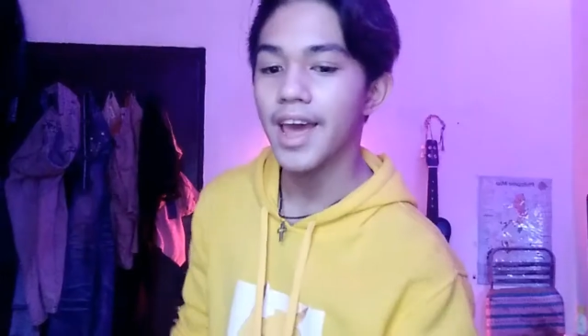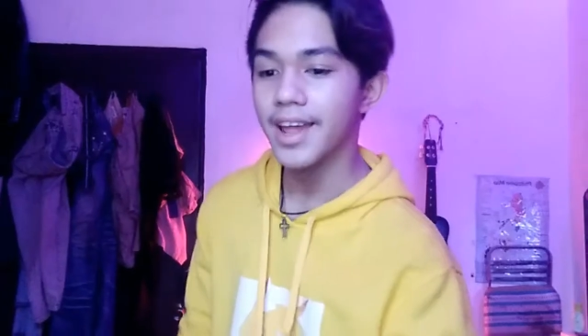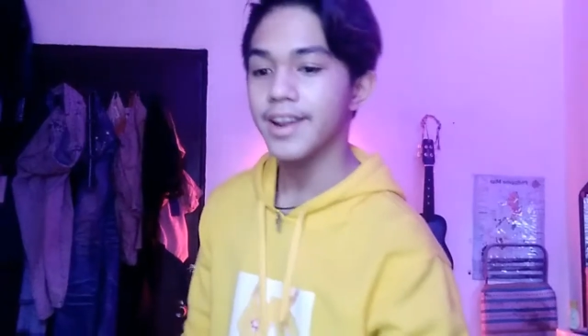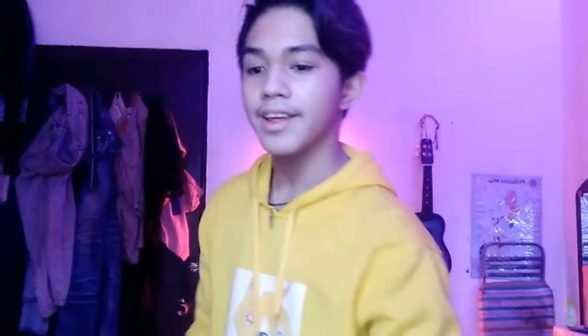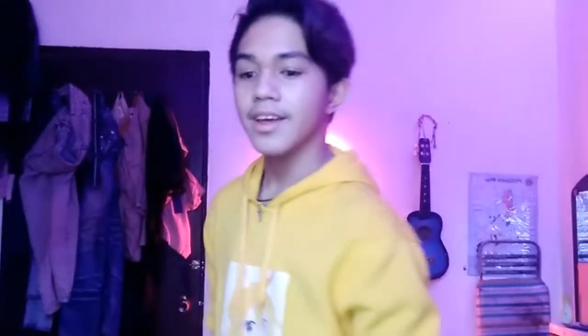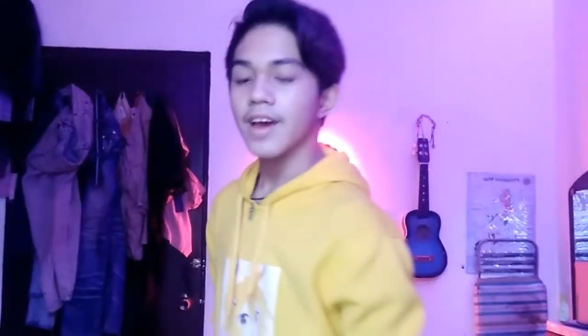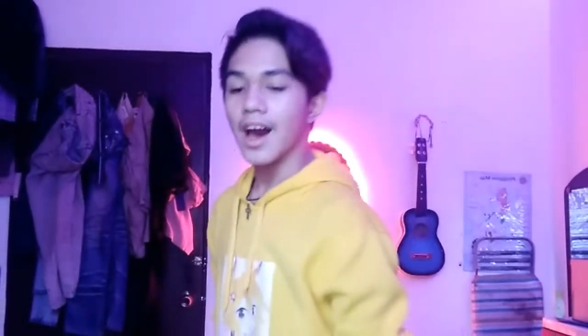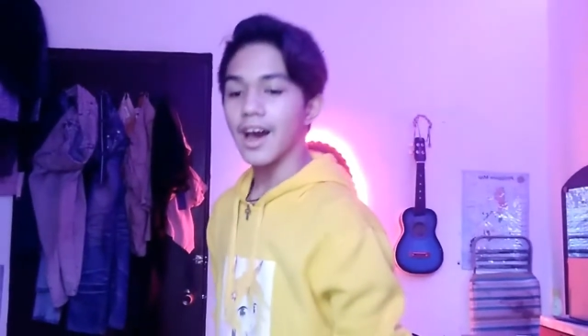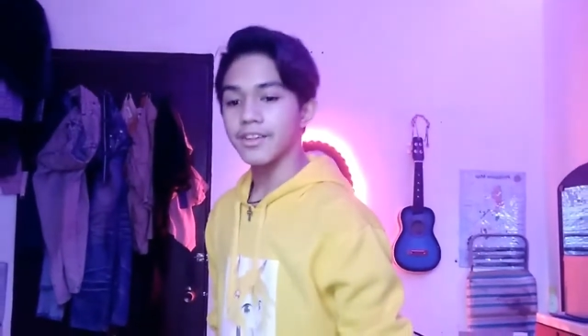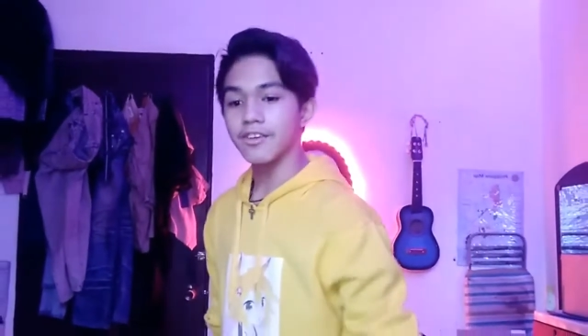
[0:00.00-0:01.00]
And
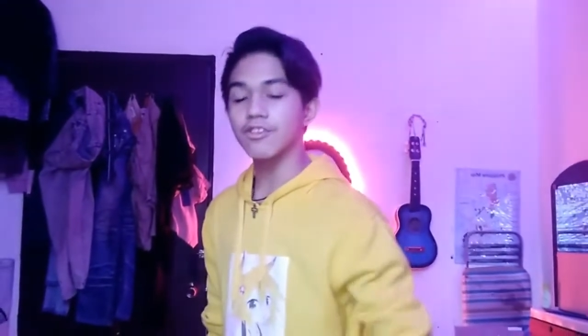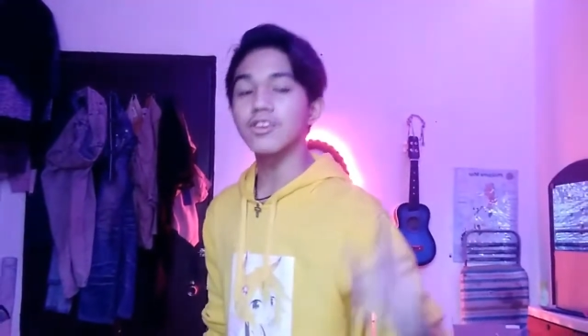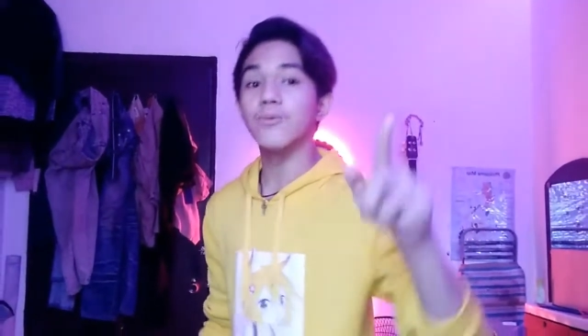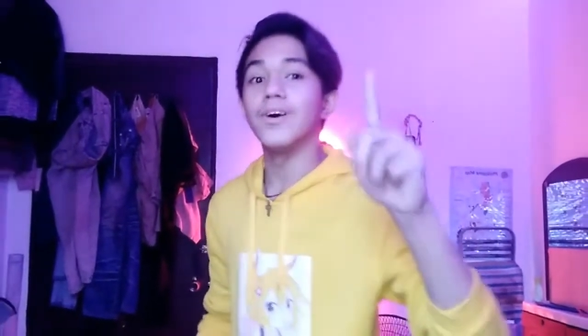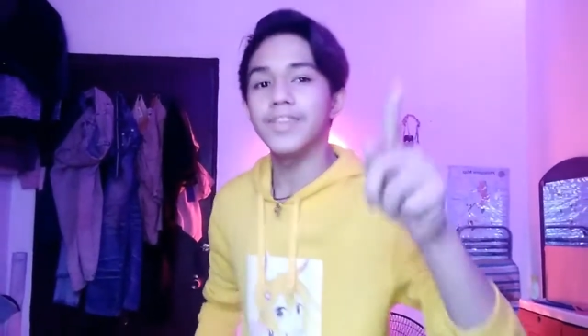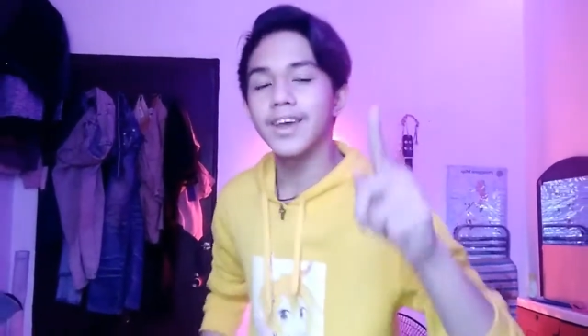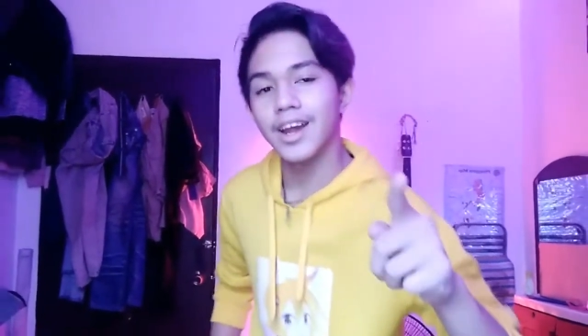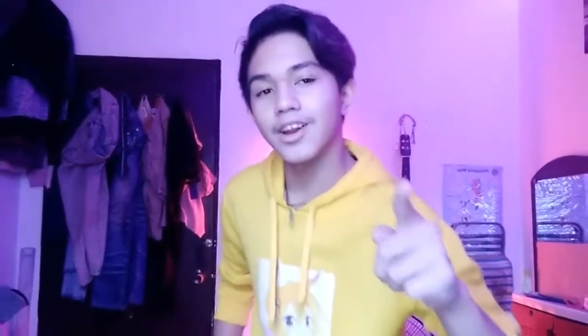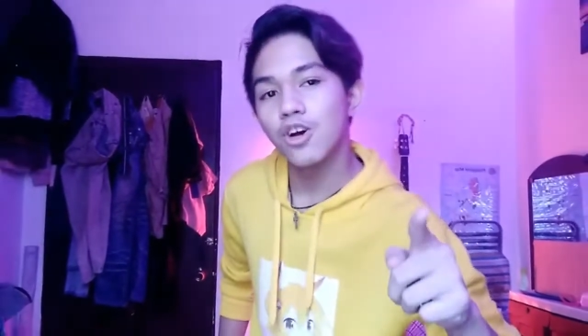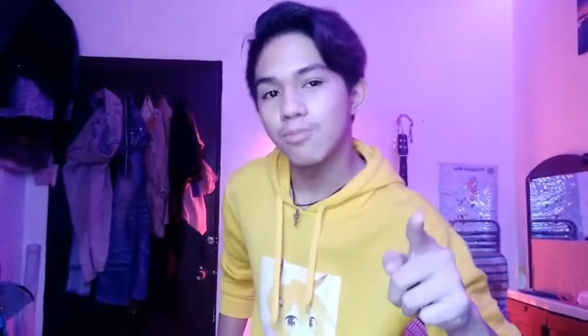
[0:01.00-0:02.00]
there's only one thing
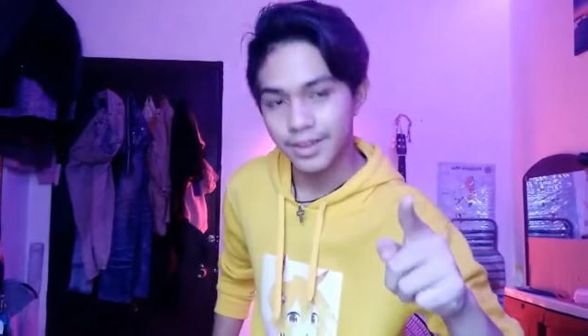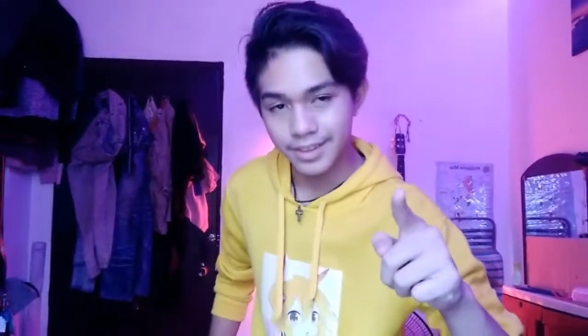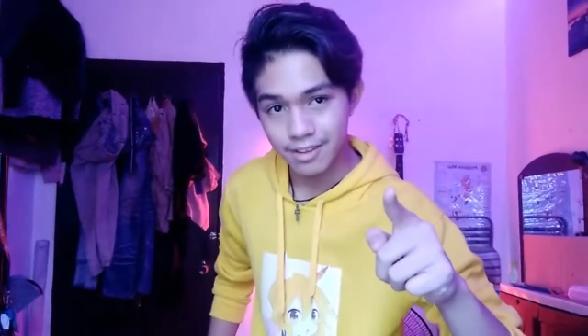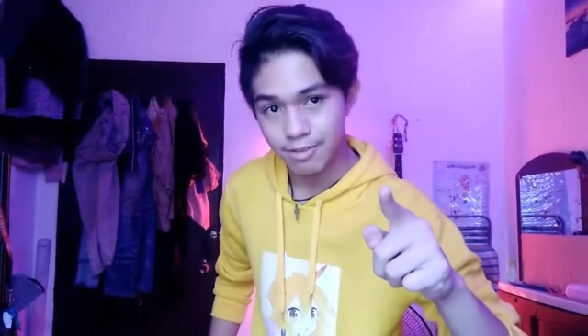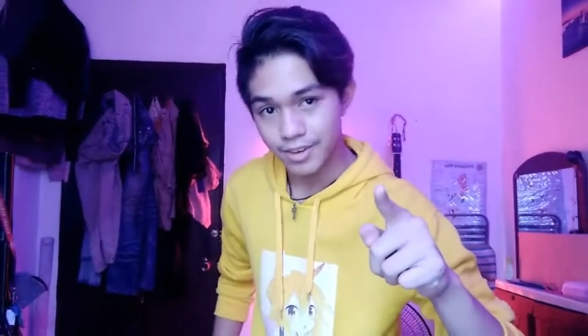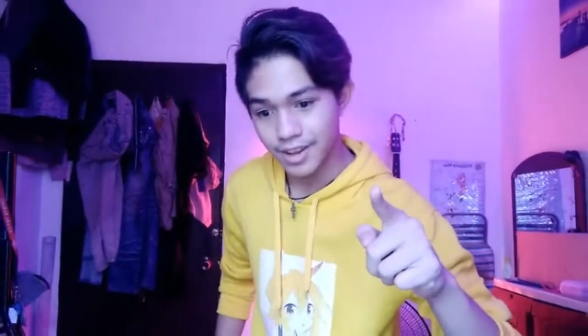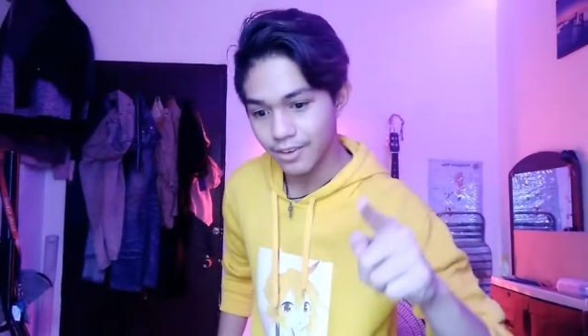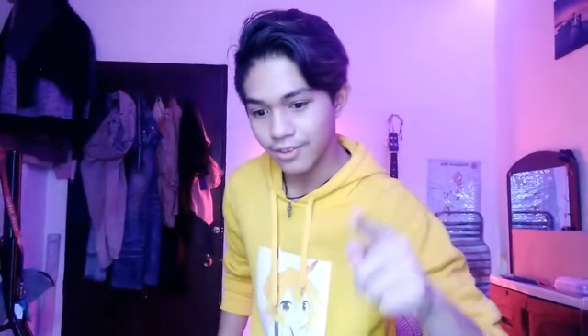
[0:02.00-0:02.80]
I know about this video.